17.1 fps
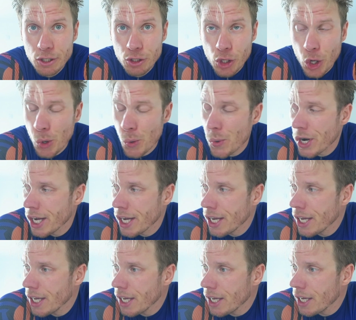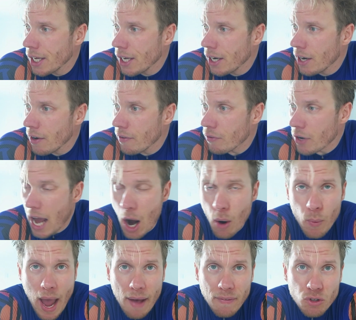So for
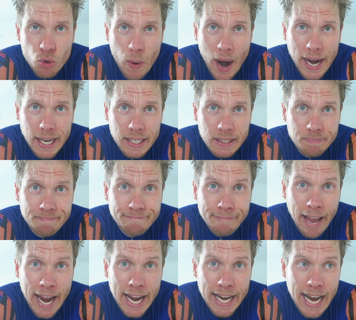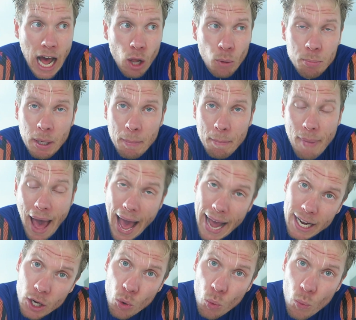now we have to wait, and I'll be
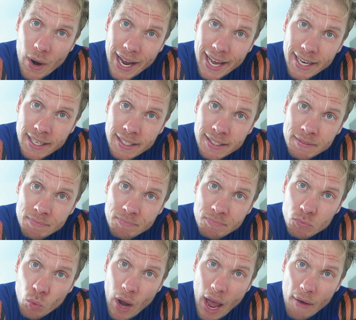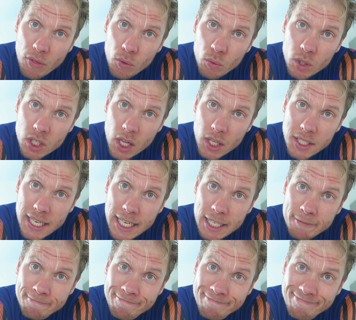back when we have the results
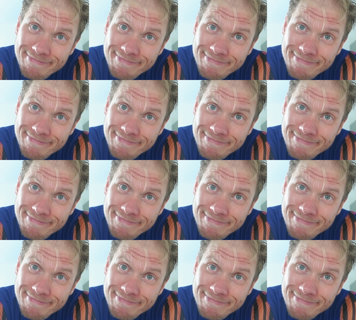in.